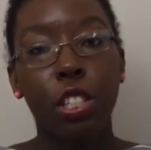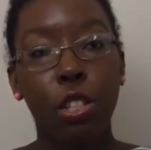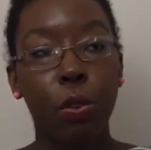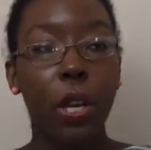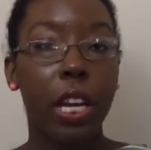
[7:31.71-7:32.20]

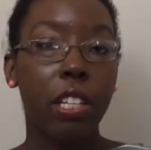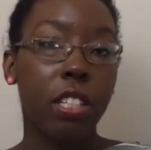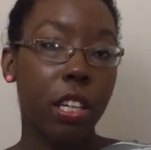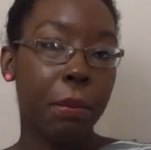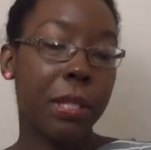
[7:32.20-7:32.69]
to
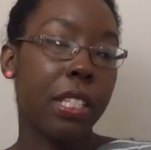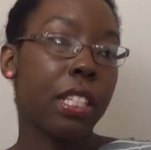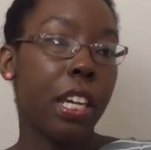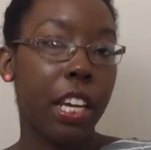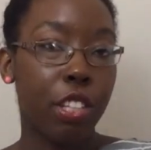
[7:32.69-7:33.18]
Angie
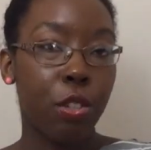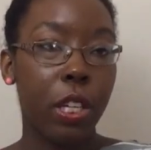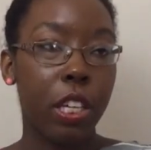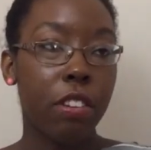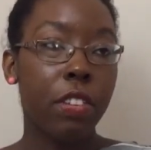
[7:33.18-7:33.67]
Thomas's The Hate U
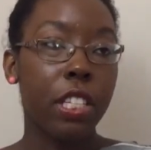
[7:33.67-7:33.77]
Give.